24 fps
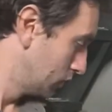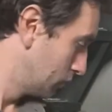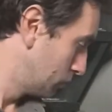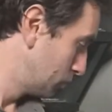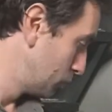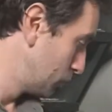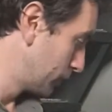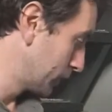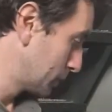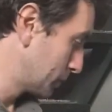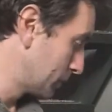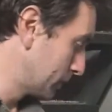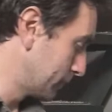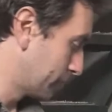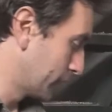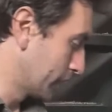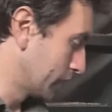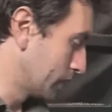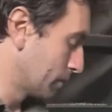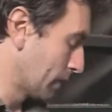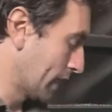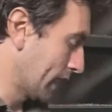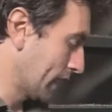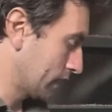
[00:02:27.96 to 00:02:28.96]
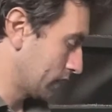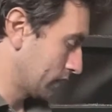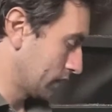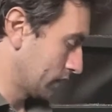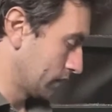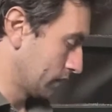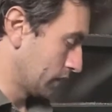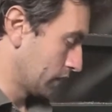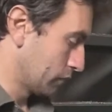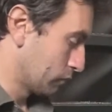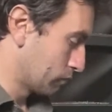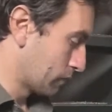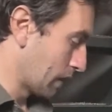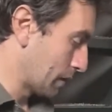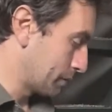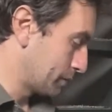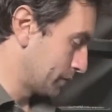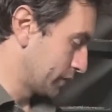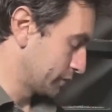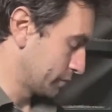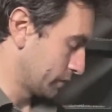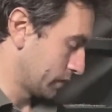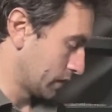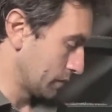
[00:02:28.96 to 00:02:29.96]
Moving a bit further back, and I'll wrap
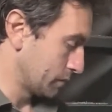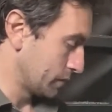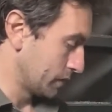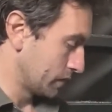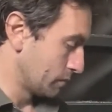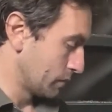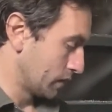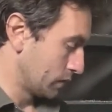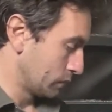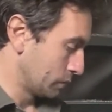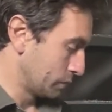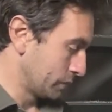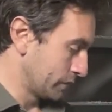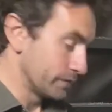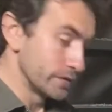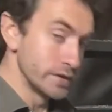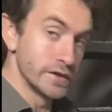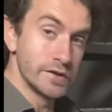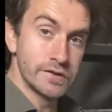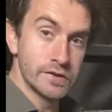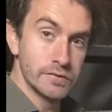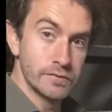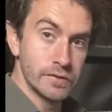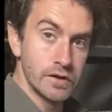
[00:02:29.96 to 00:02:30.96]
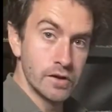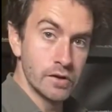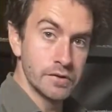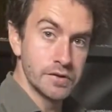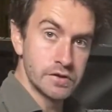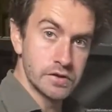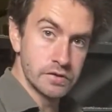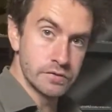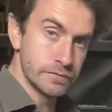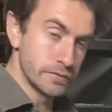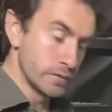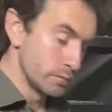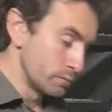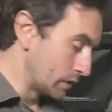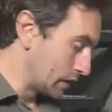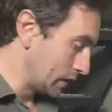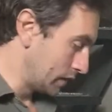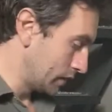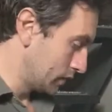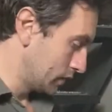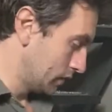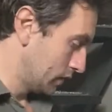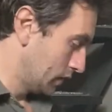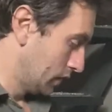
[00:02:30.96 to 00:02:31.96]
this one up in a minute when we finish the video. This is
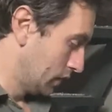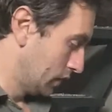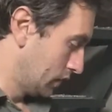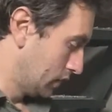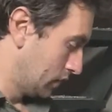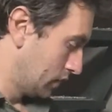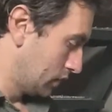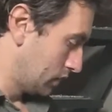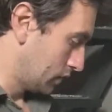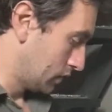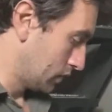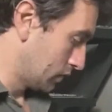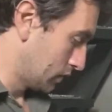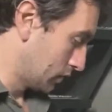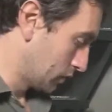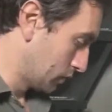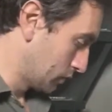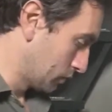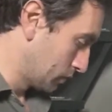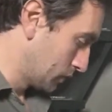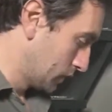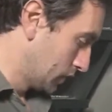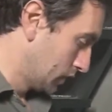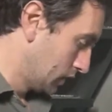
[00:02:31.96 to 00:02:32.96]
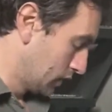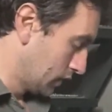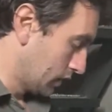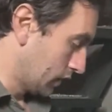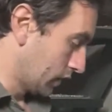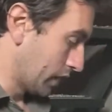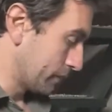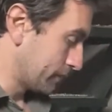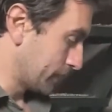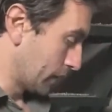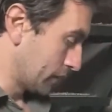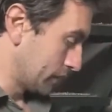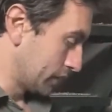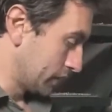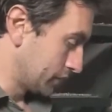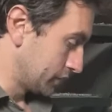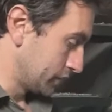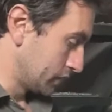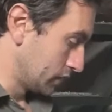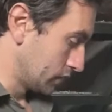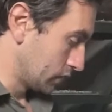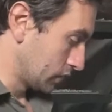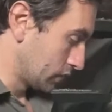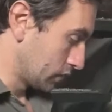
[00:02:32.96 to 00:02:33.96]
vermilion, and I found this
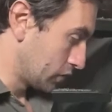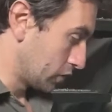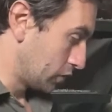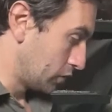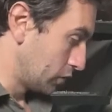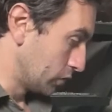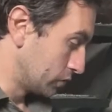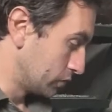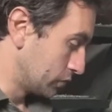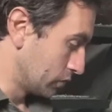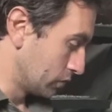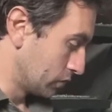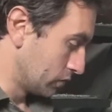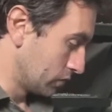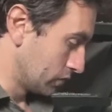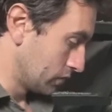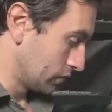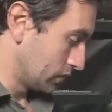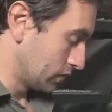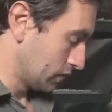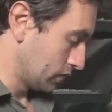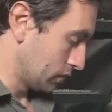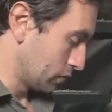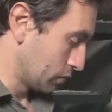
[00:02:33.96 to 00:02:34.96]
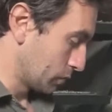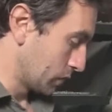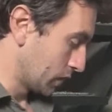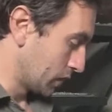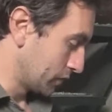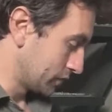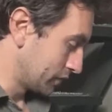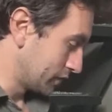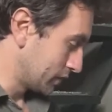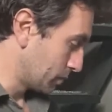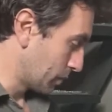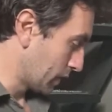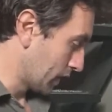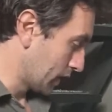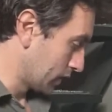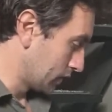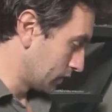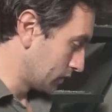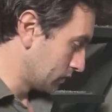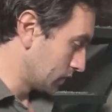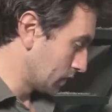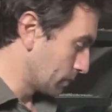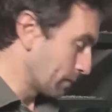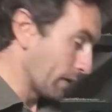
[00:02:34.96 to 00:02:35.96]
in Kyoto when I was in
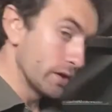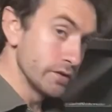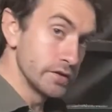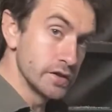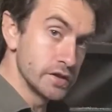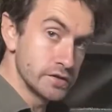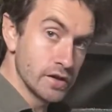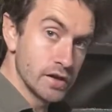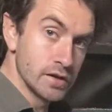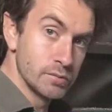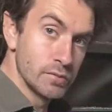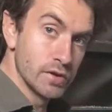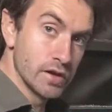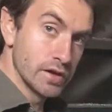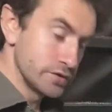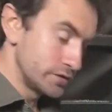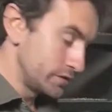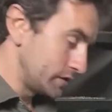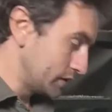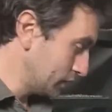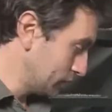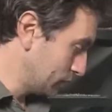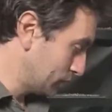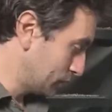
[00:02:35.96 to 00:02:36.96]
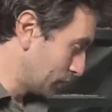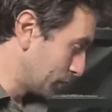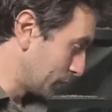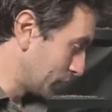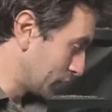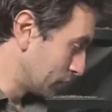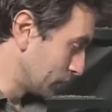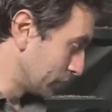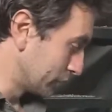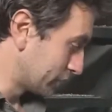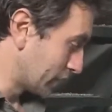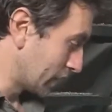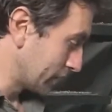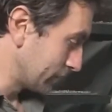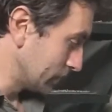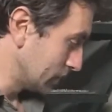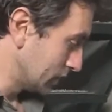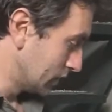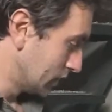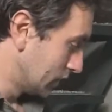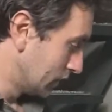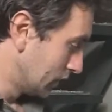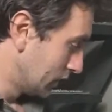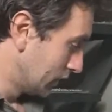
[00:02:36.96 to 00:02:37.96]
Japan about this time last year when we could all
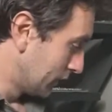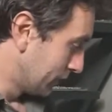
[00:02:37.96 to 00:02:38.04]
travel.